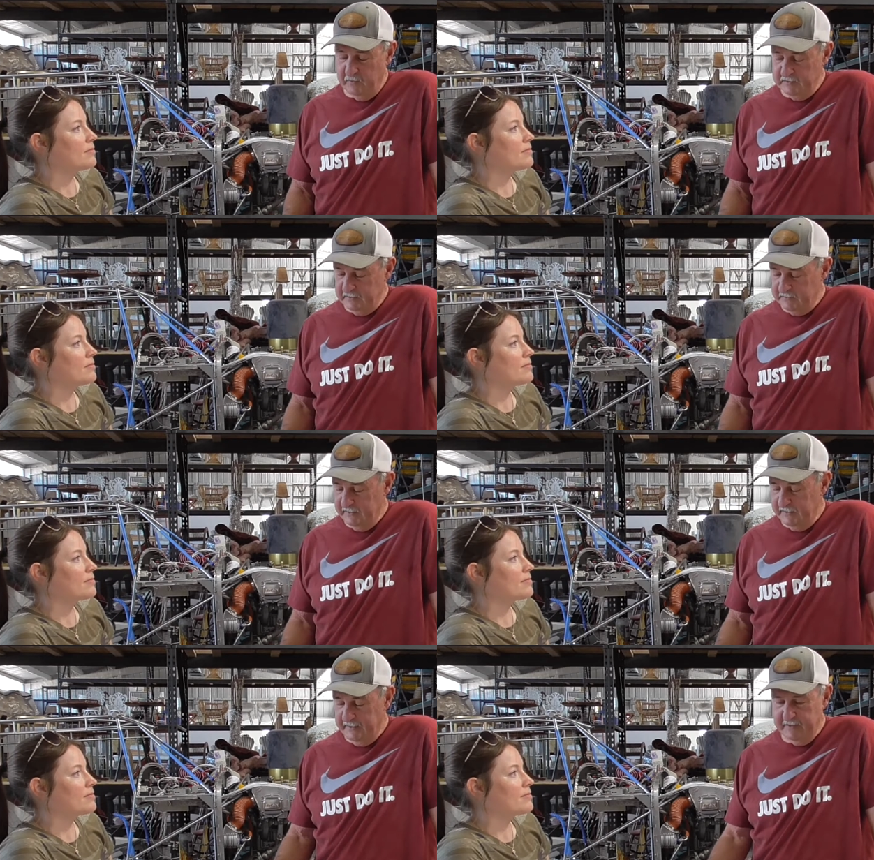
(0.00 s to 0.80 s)
Speaker 1: once, I'll say
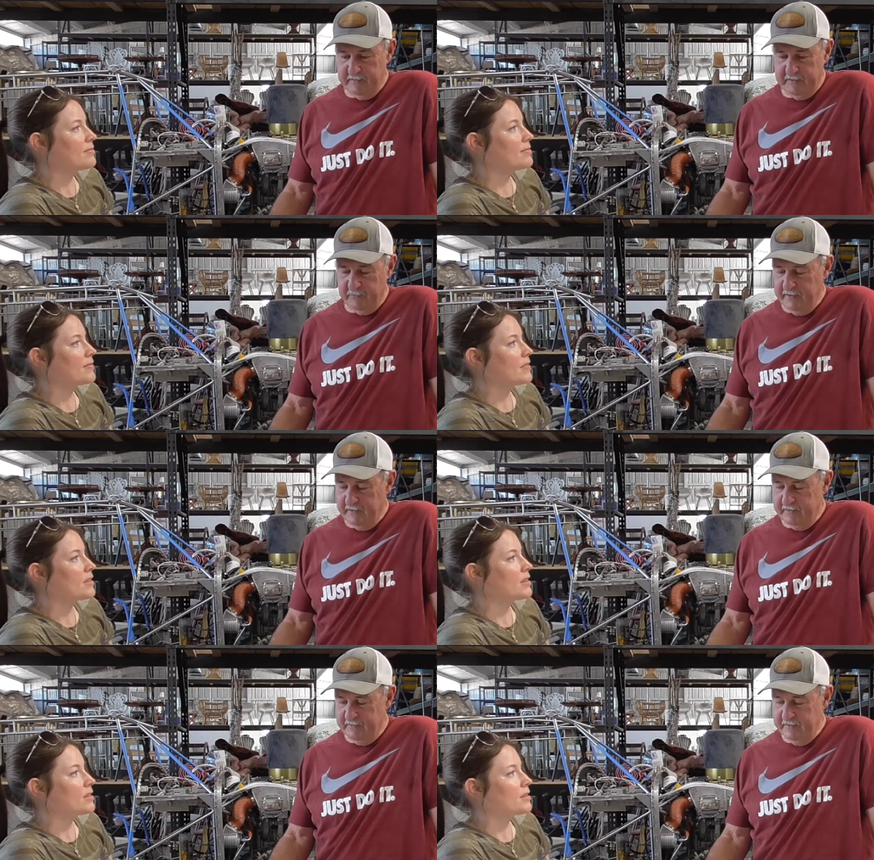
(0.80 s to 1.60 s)
it again. I read
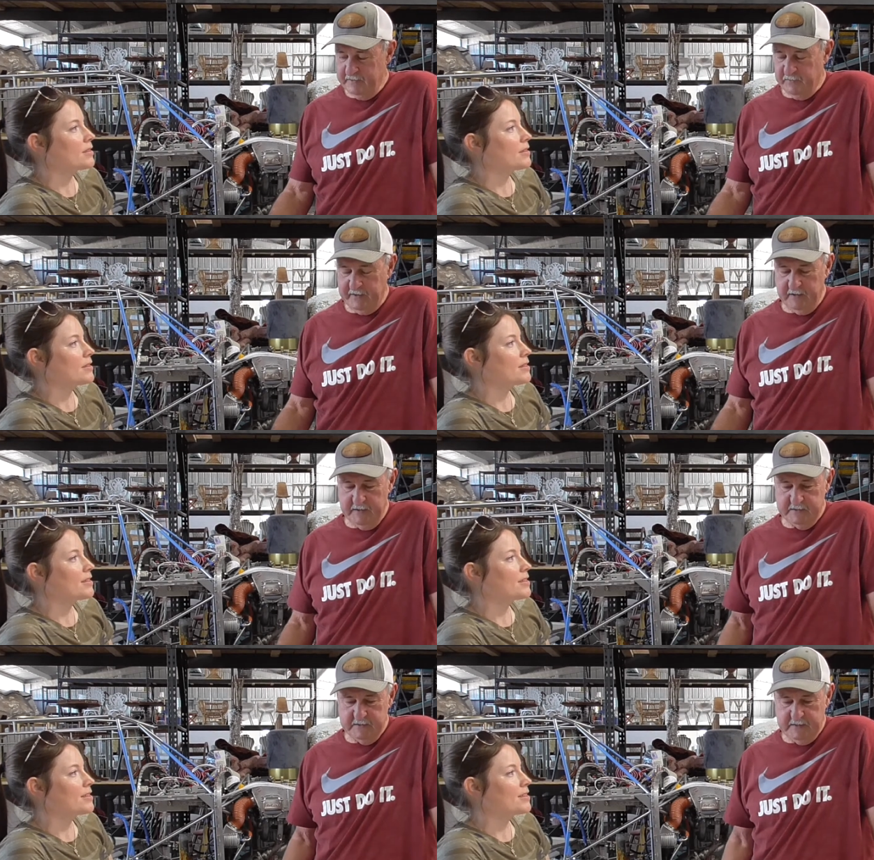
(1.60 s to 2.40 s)
these
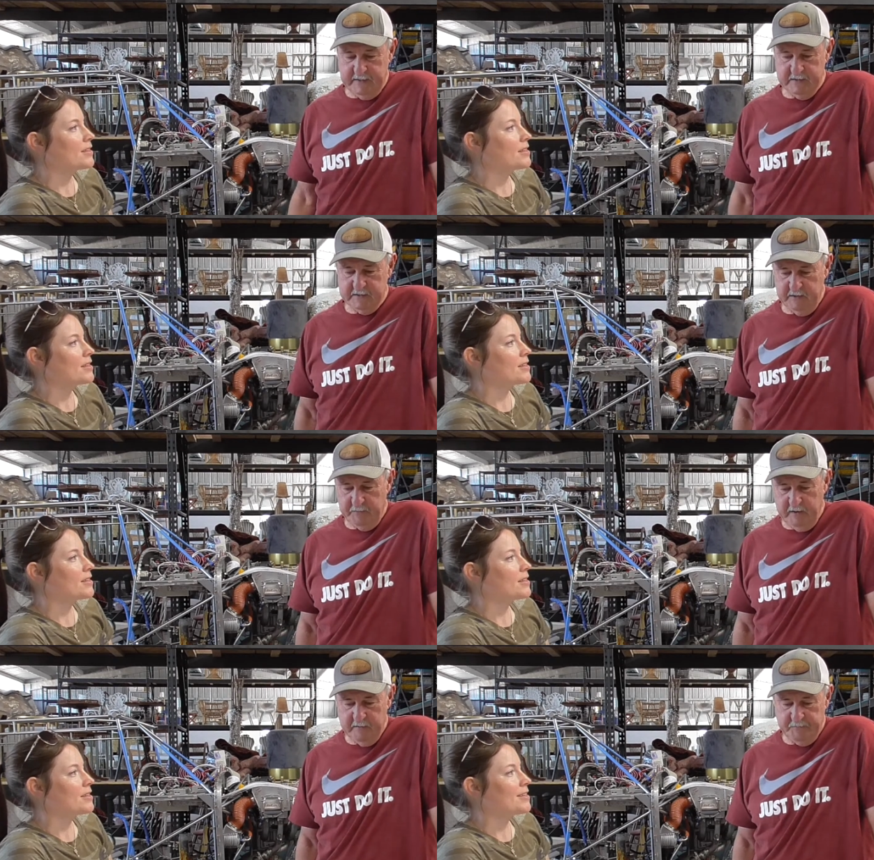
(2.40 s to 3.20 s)
regulations, I get sleepy.